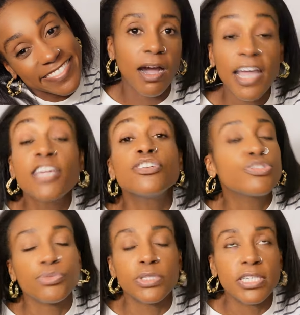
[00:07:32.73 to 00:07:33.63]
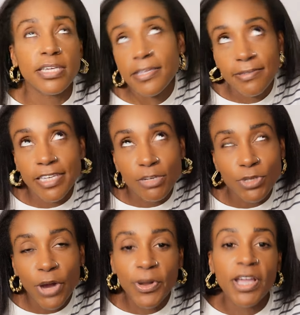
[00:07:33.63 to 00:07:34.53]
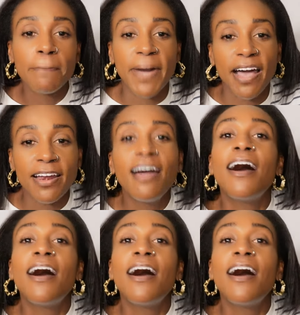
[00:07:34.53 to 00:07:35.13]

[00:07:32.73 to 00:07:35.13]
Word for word: I could truly keep going, but